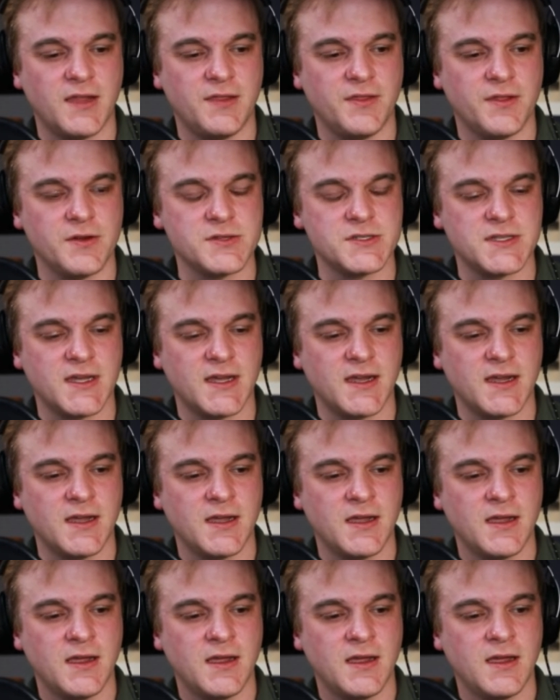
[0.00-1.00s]
There's a
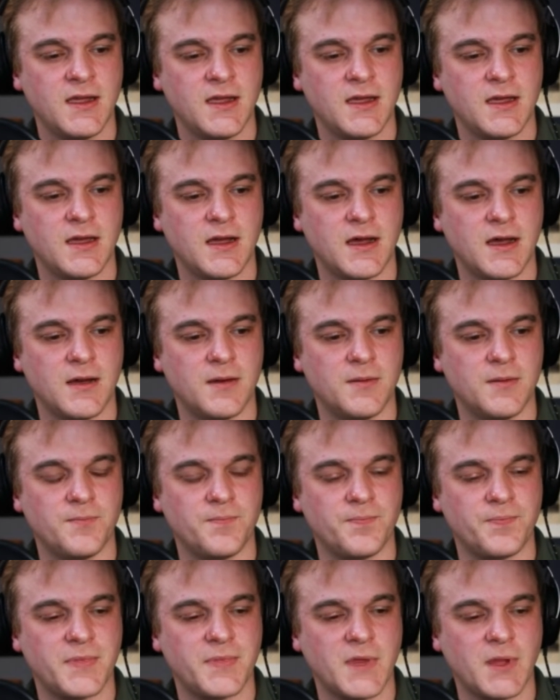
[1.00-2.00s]
um,
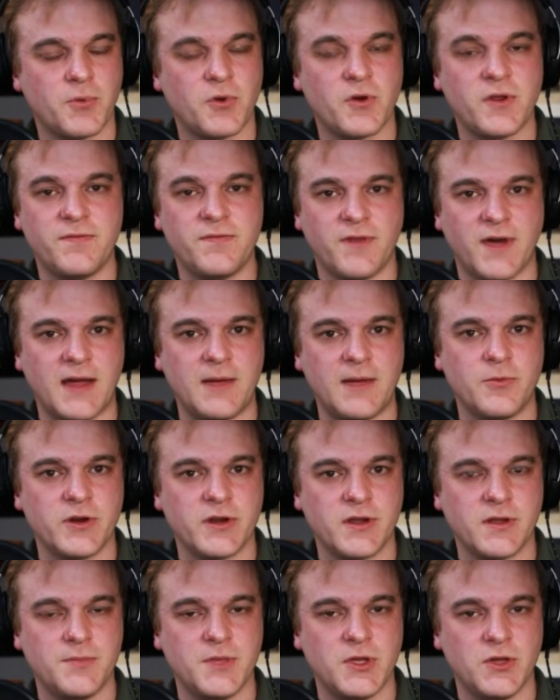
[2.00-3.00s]
pretty vibrant
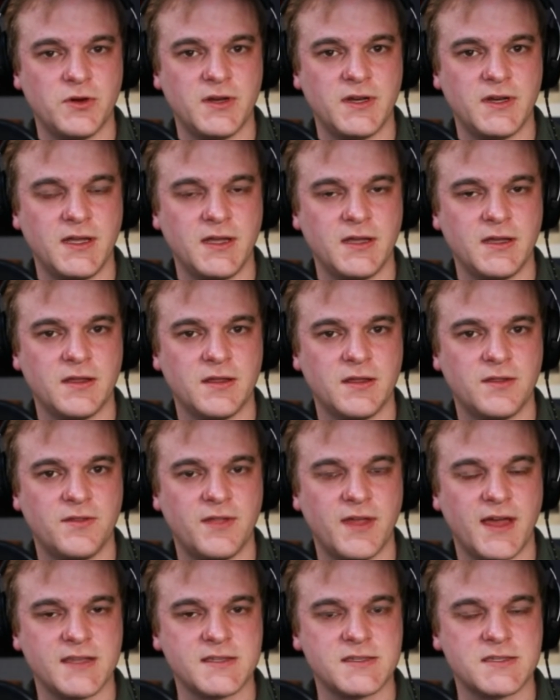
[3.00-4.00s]
community
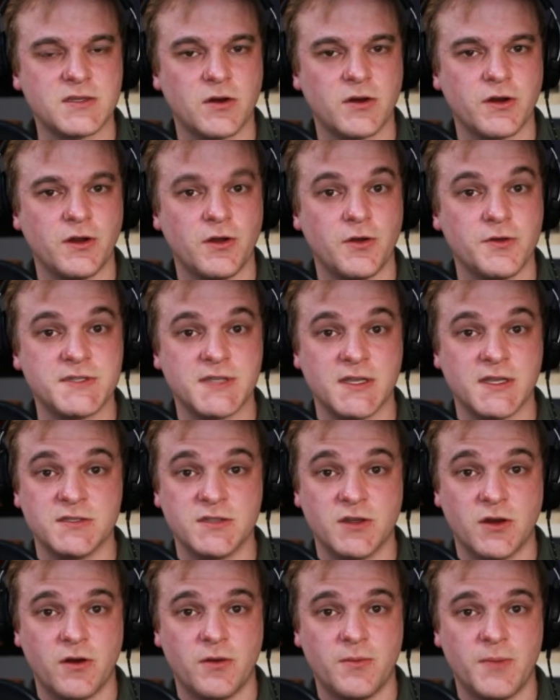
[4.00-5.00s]
that started hosting
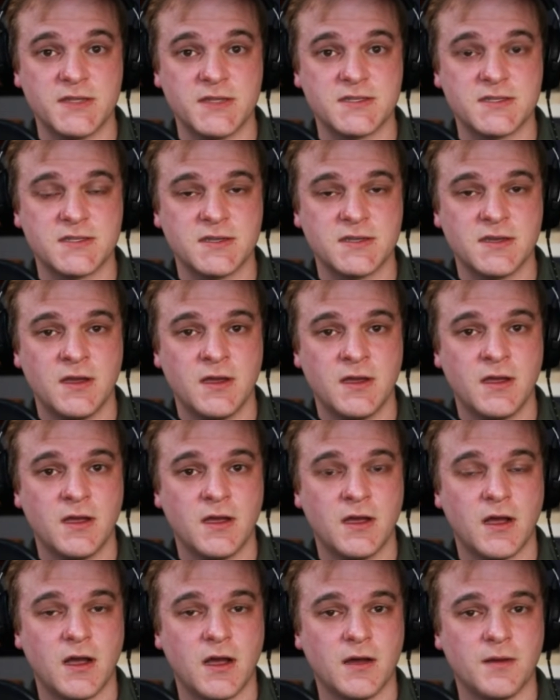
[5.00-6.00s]
tournaments.
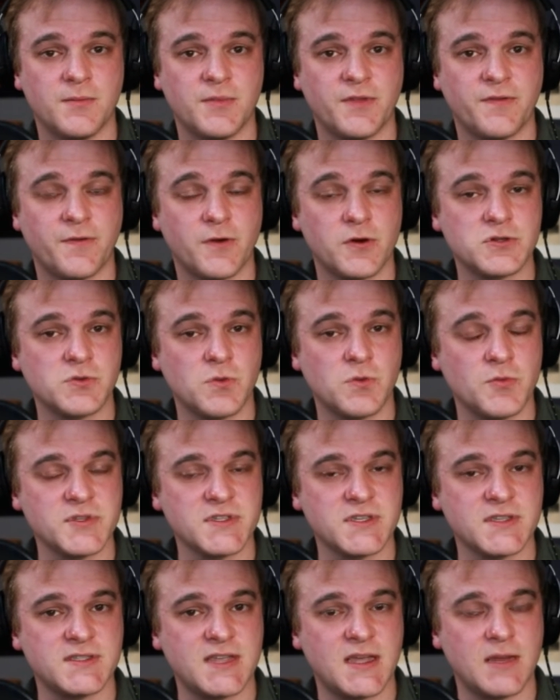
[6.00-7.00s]
Um, the first one was
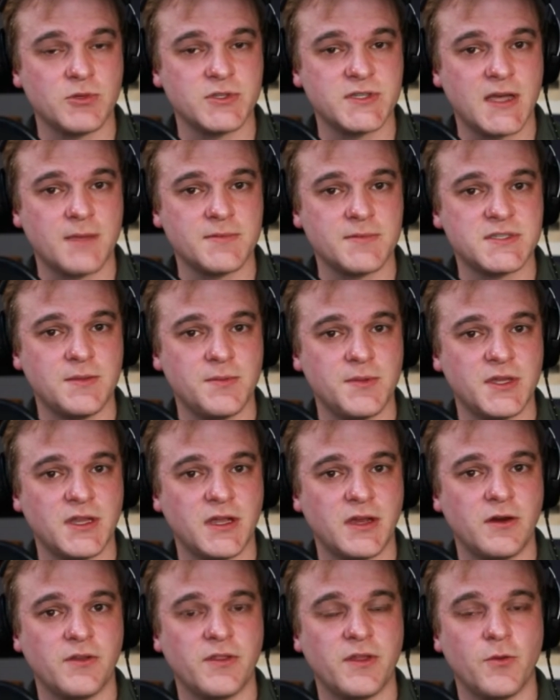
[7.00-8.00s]
on Tabletop
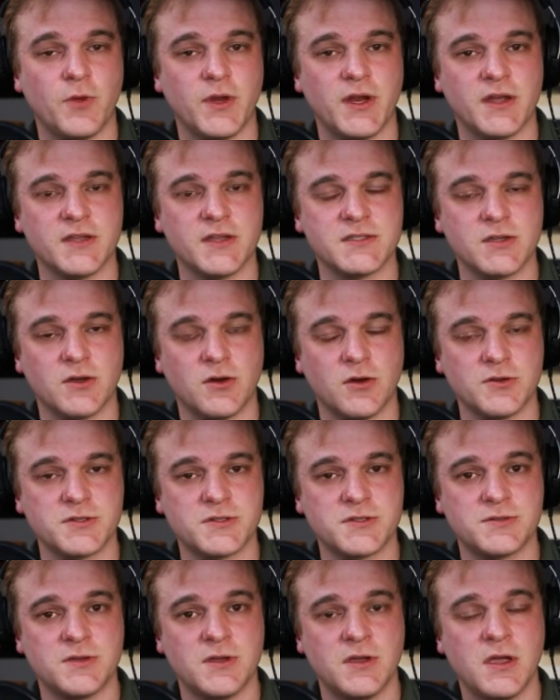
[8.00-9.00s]
Simulator. They went on to
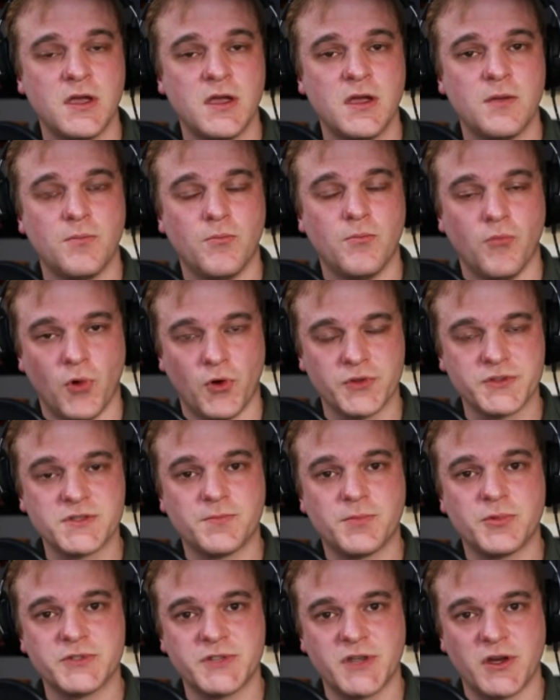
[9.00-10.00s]
host
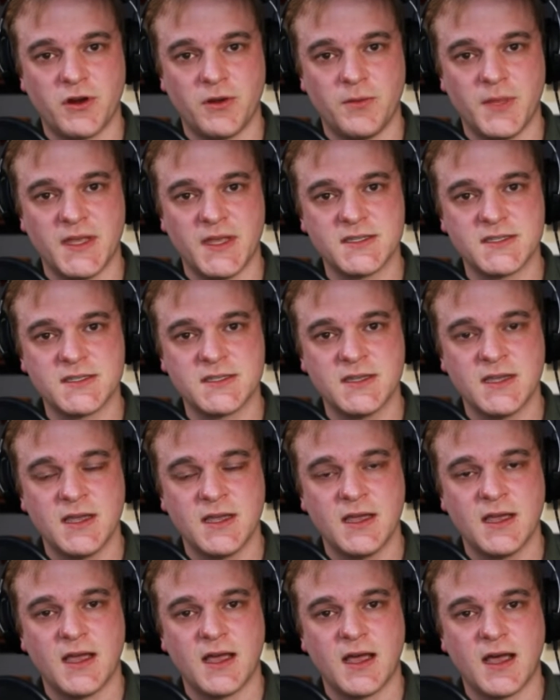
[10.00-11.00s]
multiple tournaments.
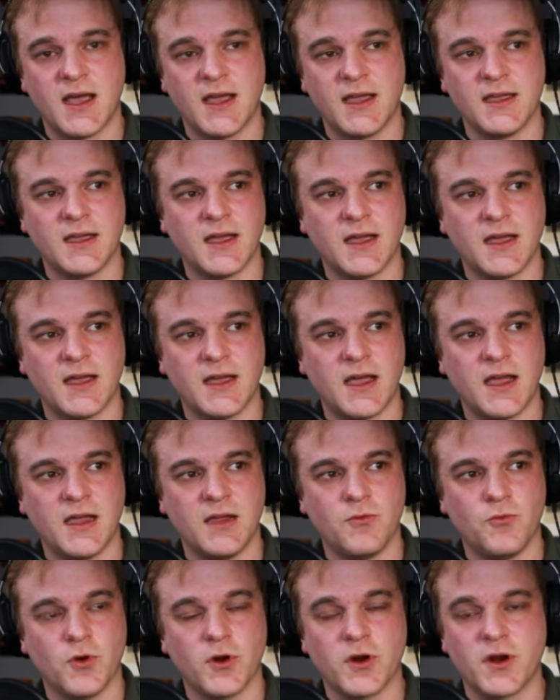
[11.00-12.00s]
I, I
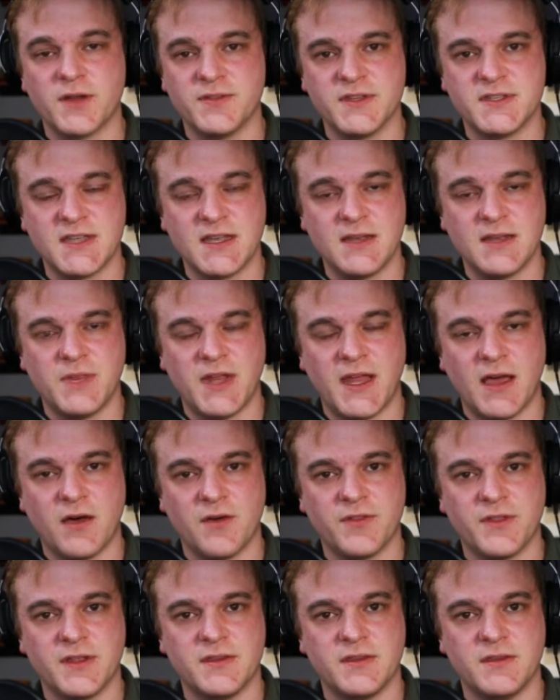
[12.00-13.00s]
work on the team now
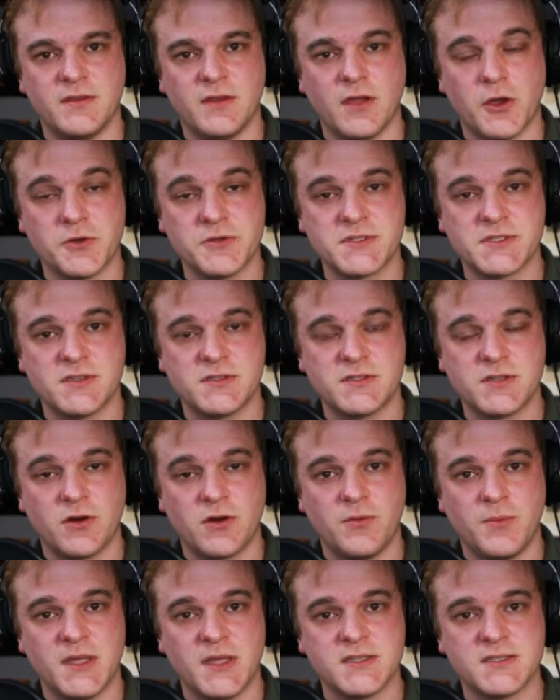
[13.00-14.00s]
that hosts the
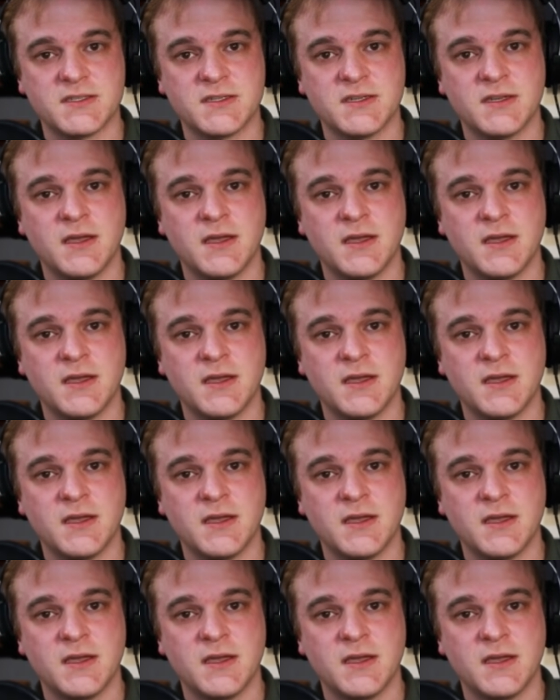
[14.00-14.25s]
tournaments.